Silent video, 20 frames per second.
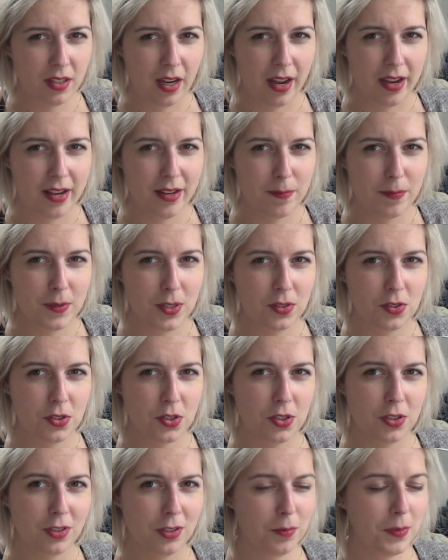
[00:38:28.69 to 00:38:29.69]
I am not
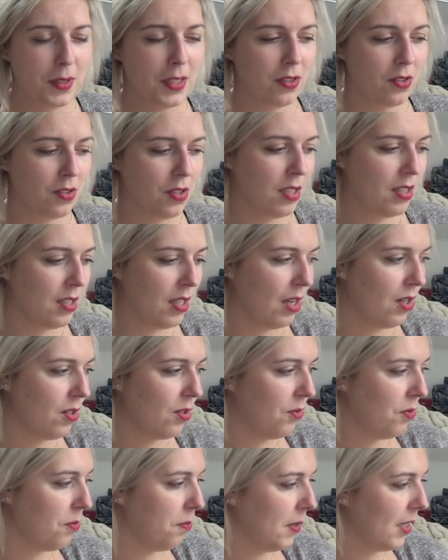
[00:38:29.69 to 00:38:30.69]
sure because it's out
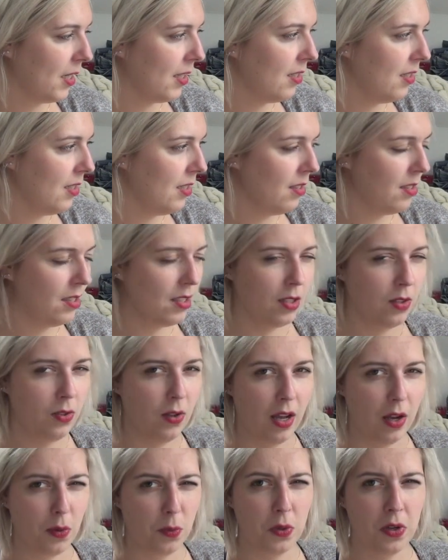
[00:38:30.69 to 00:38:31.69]
of a magazine, so
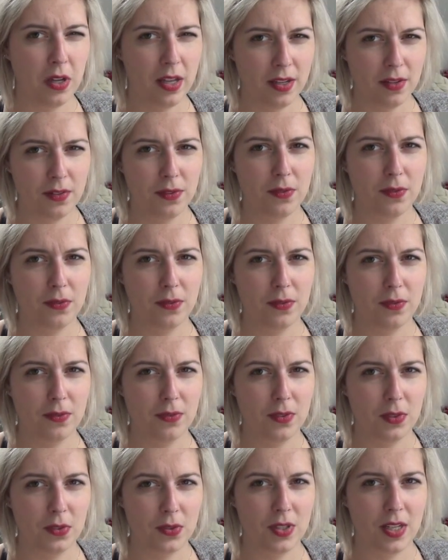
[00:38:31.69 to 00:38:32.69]
I will have
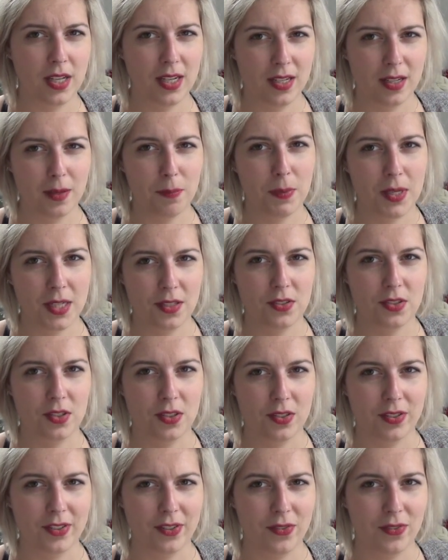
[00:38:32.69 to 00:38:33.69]
to take a
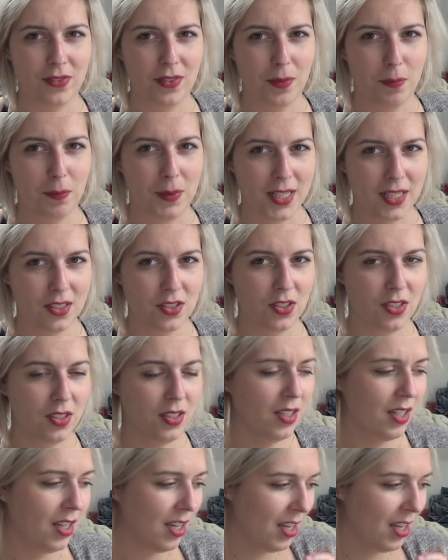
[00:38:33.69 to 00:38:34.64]
picture of the picture.